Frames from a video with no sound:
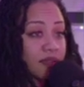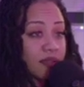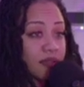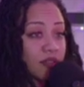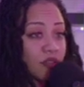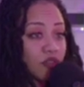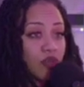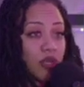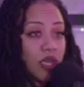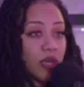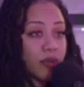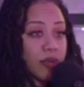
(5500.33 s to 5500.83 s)

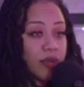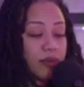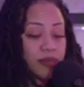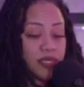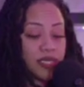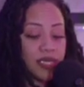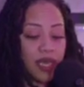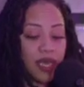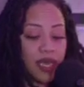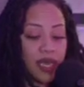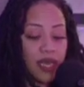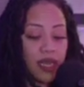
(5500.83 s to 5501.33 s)
You get what I'm
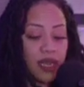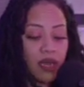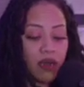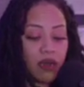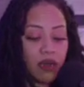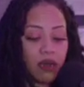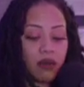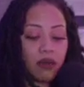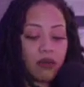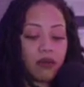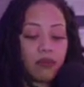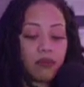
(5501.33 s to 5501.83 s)
saying?
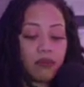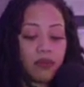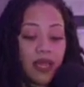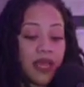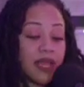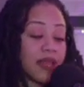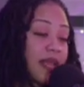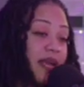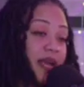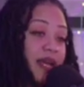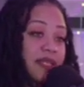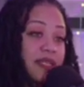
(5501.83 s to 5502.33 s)

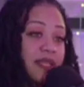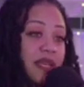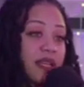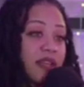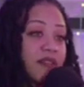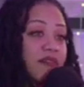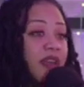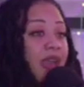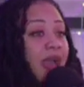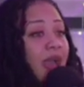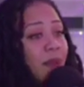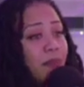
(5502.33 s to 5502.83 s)
And like I said,
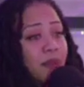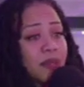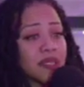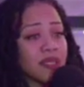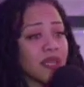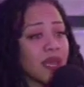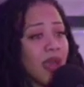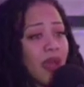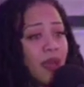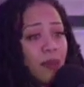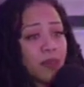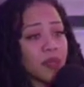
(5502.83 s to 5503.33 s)
if it happens,
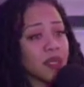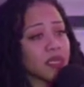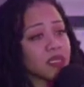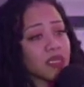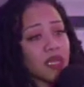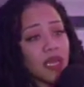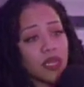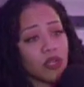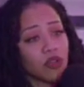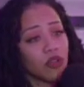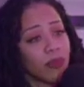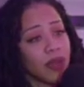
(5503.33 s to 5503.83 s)
it happens.
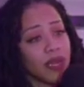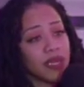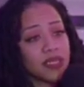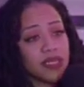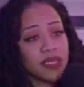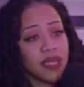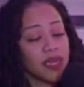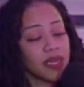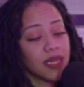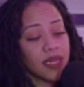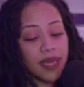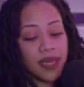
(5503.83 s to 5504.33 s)
Like, nobody's
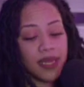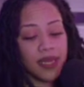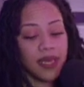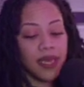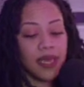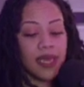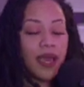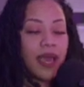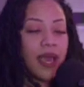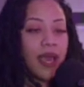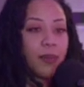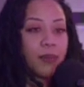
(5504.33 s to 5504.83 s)
saying that it
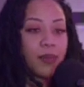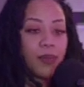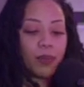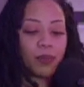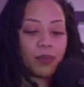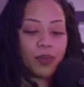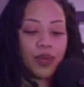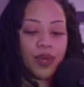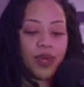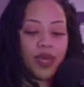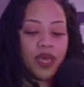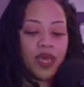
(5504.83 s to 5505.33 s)
can't happen,
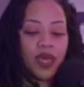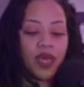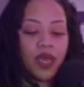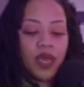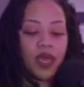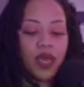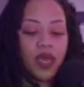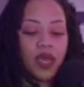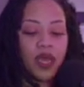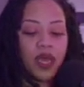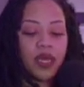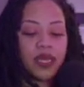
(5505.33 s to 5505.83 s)
but
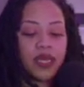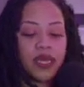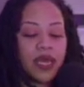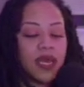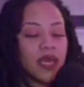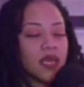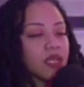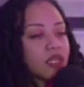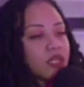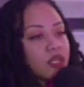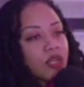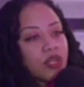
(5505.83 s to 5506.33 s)

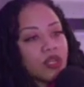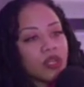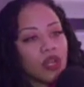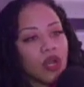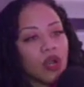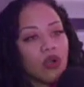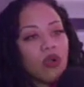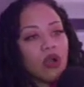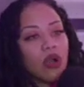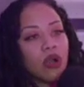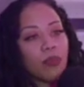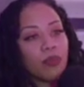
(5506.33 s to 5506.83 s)
getting to
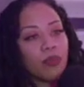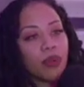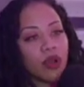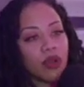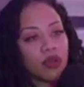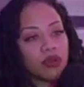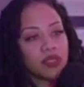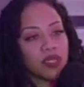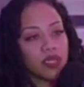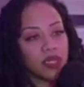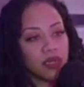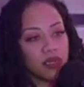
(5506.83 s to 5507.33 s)
know a
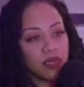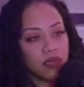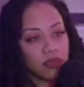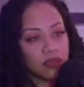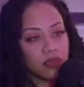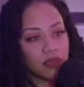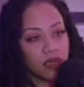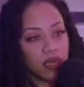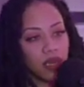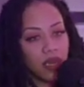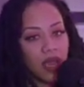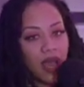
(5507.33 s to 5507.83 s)
person,
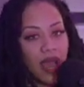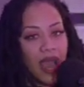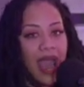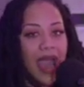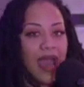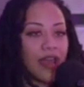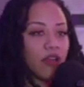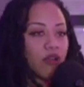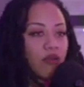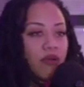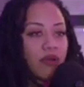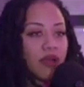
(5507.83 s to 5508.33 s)

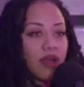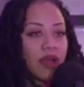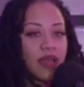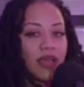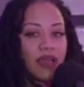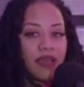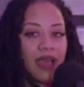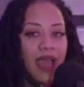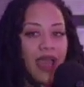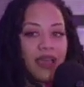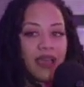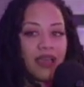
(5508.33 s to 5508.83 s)
I
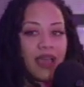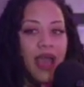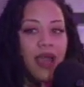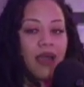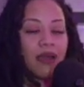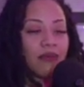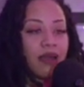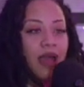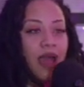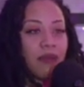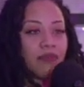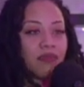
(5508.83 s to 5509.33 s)

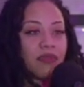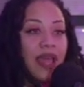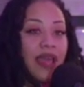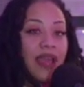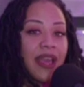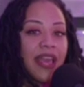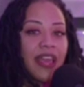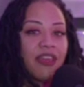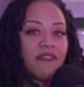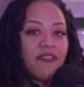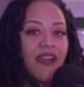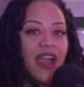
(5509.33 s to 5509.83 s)

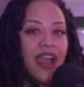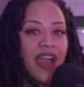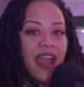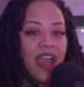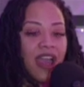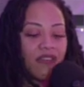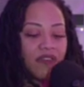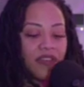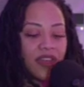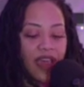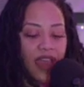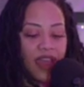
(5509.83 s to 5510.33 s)
like, if I
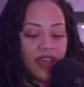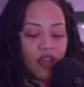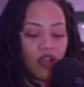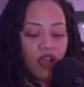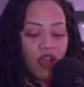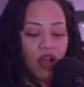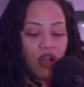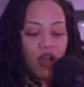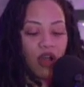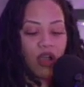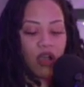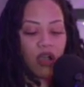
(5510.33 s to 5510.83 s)
haven't had
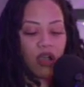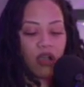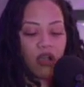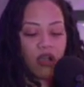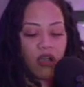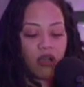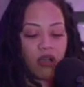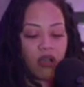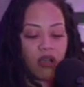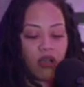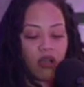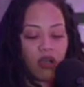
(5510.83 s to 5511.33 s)

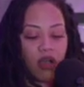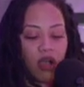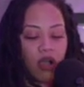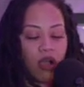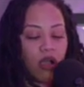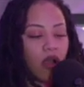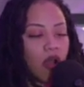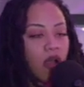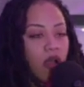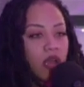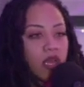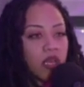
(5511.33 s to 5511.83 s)
a
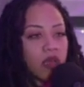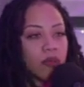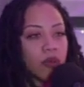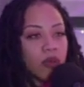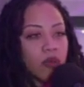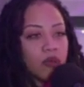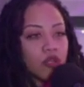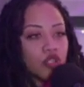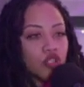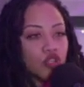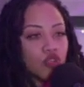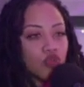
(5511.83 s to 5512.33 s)

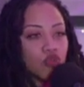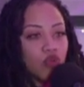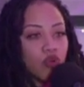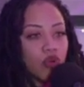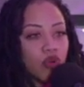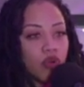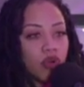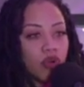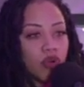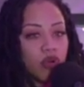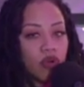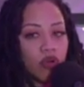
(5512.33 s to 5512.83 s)
argument with you,
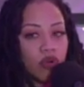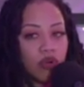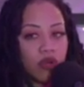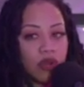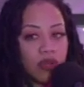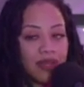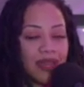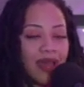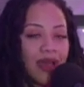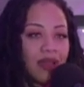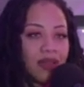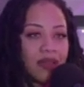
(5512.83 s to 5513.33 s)
or
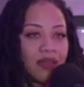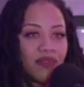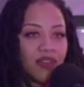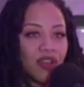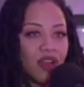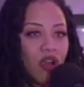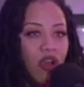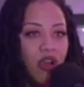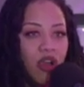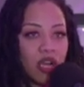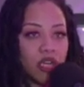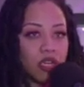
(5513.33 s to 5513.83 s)
not even
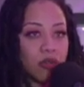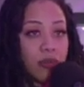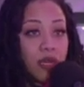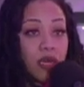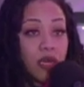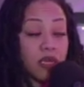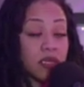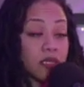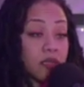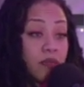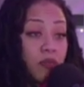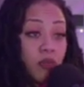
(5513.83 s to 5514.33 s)
an argument,
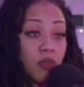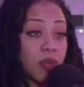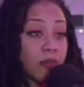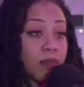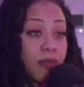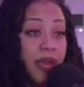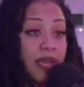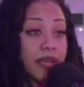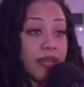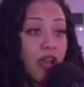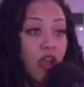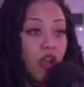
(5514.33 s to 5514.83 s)
because we
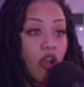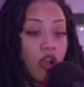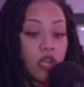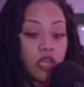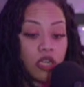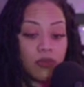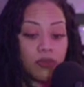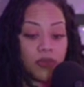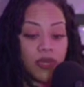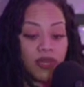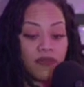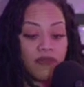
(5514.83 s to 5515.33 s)
might not
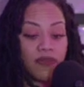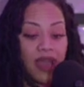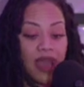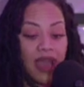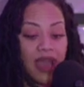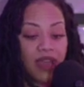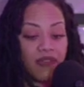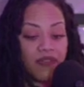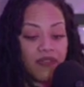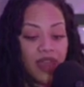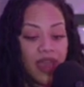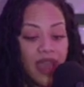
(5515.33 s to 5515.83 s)
argue, but if I
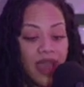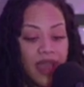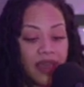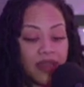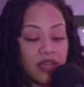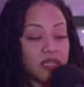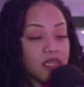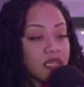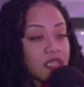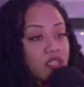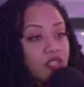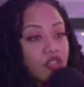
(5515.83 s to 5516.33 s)
haven't had
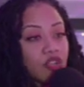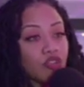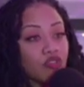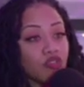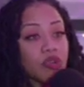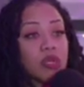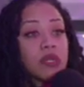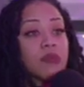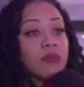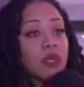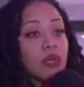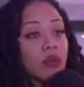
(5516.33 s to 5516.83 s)
a
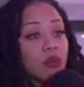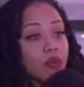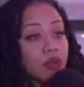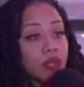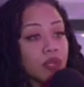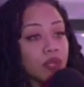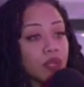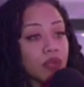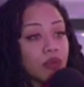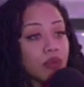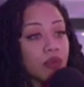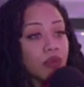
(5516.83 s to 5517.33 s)
disagreement
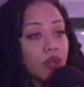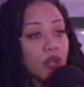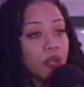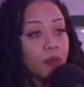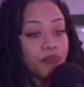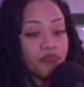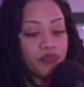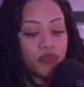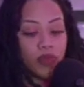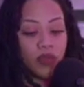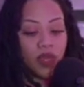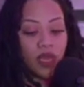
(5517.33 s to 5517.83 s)
with you,
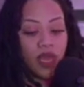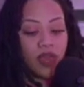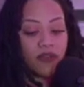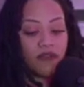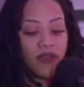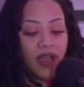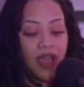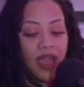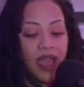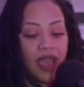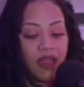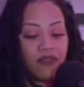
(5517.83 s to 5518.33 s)
if
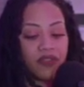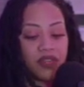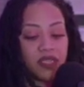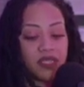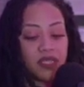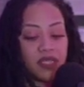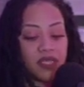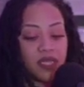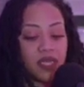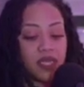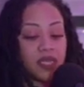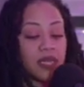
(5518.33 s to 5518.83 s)
I haven't
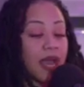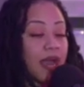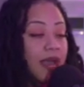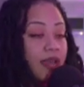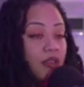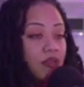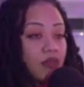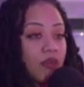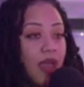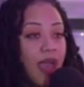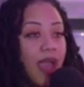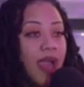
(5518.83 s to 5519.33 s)
seen how
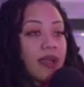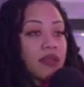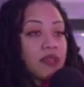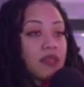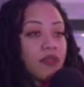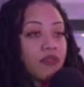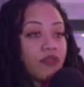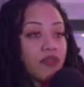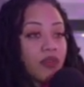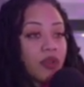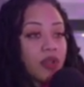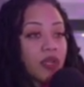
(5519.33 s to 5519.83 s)
you act
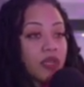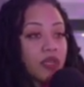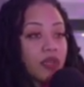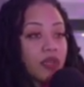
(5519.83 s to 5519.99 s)
in front of your